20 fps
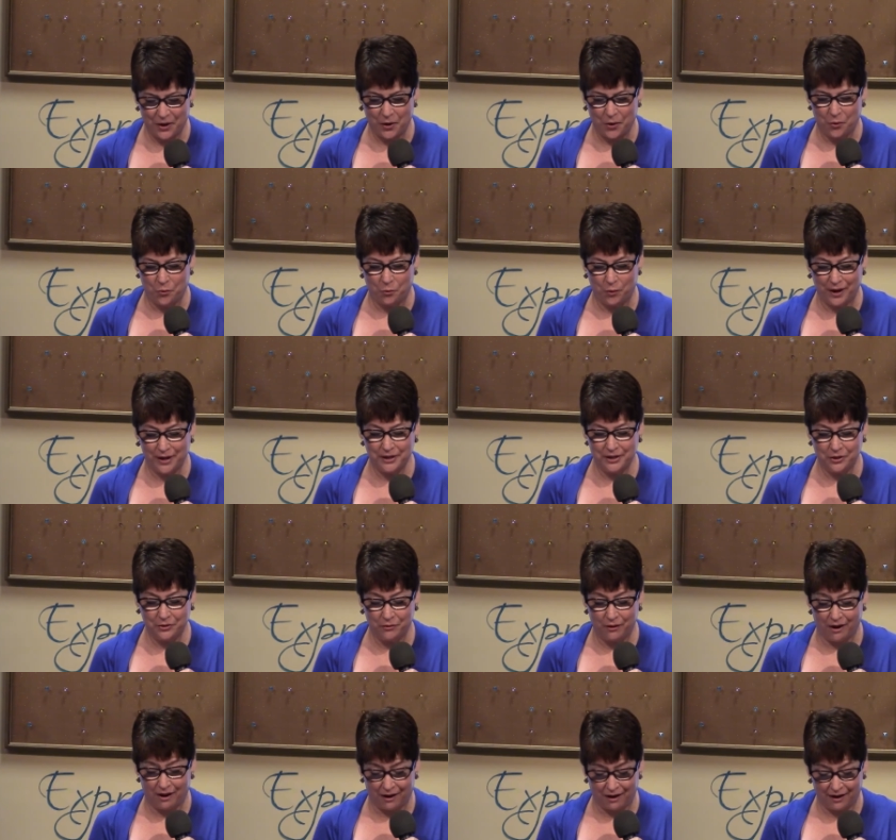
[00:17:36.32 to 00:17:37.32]
What
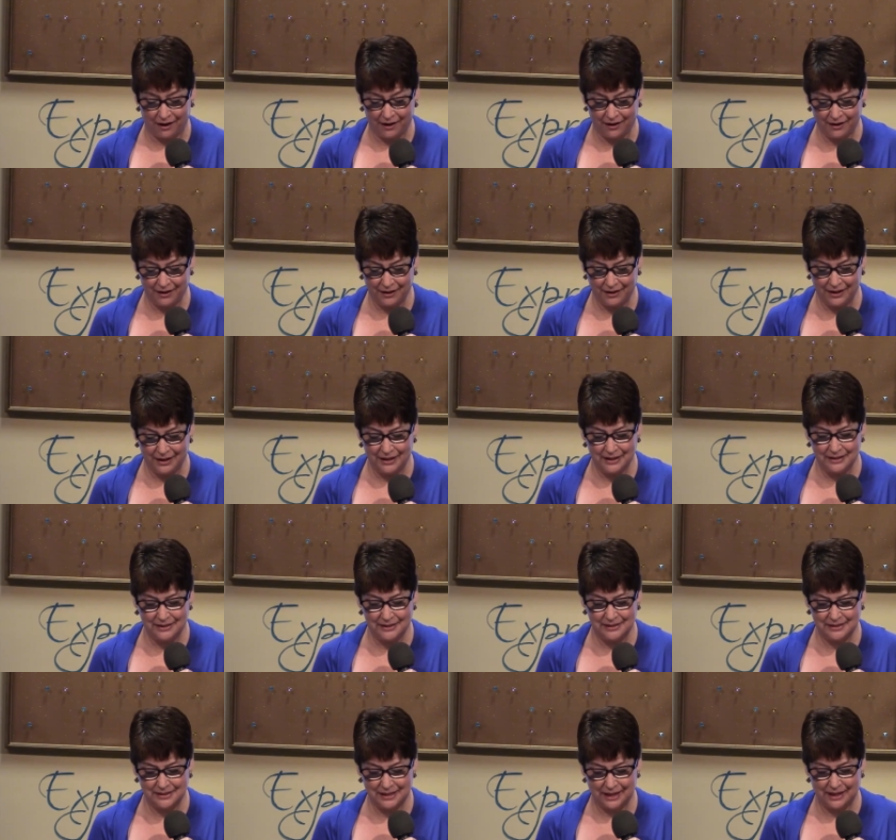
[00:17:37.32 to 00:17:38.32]
you are
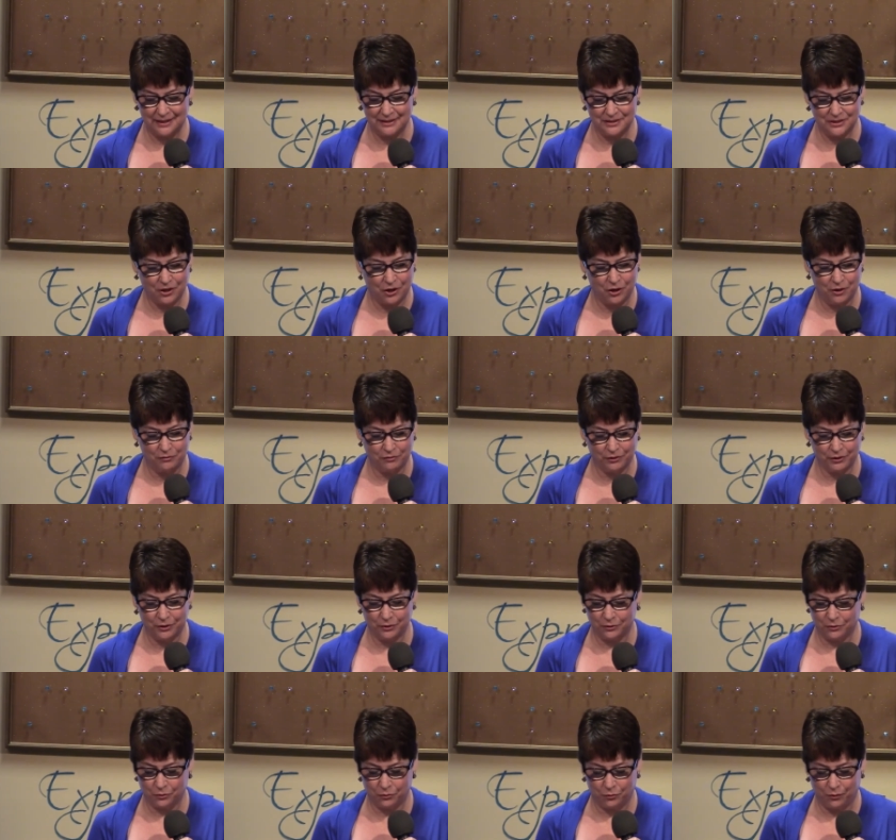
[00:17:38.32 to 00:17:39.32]
stands over you
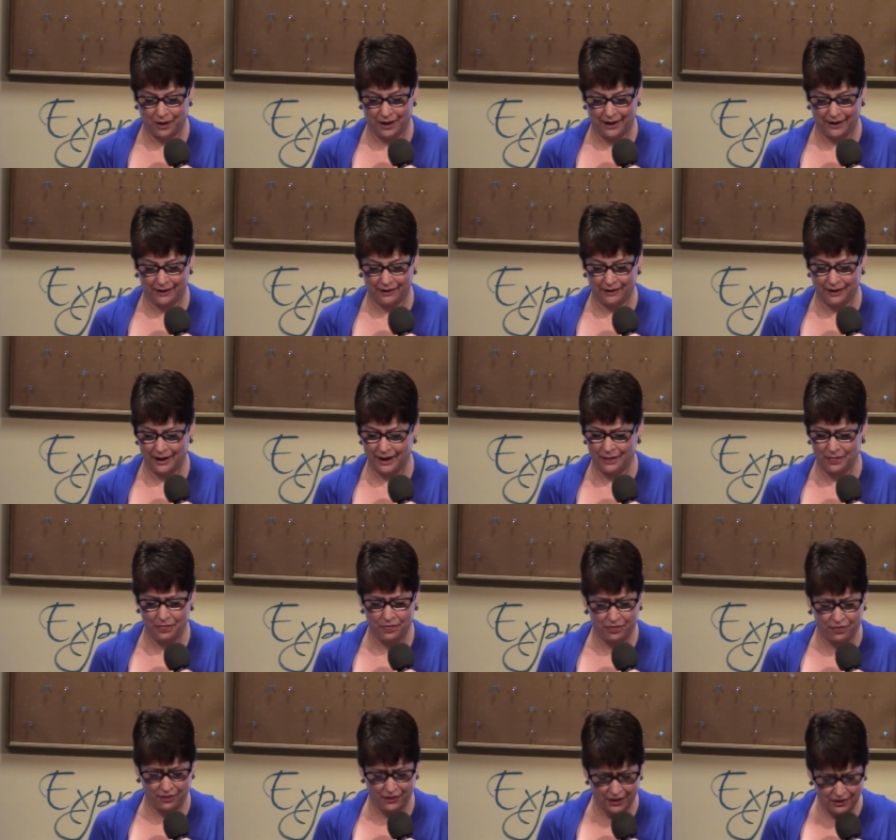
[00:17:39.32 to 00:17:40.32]
the while and
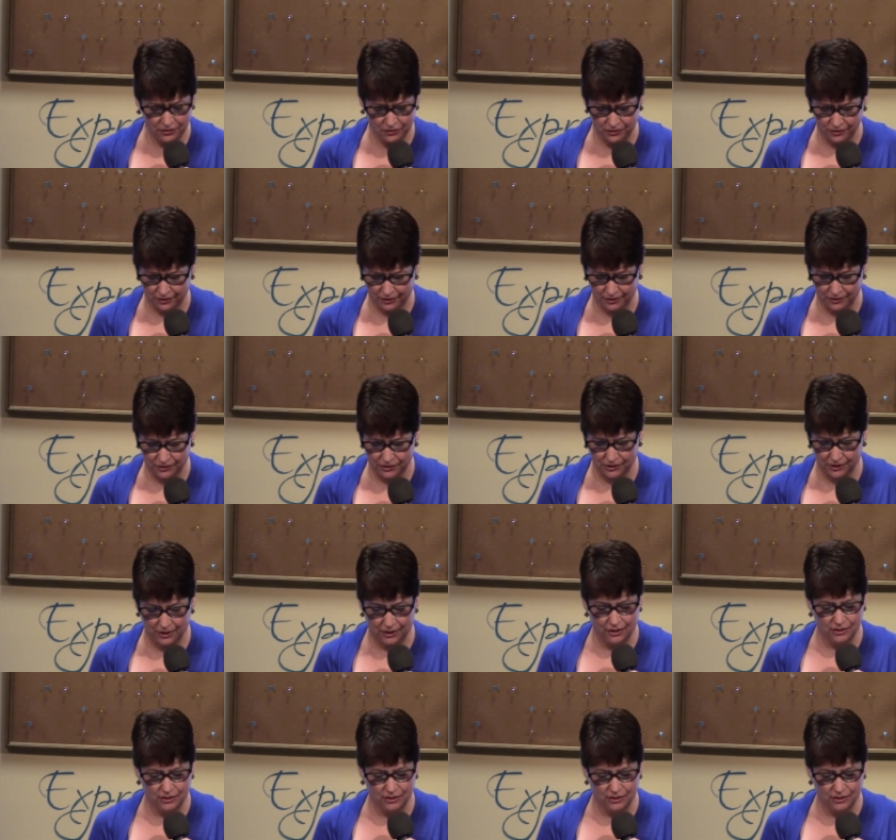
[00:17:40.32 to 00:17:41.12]
thunders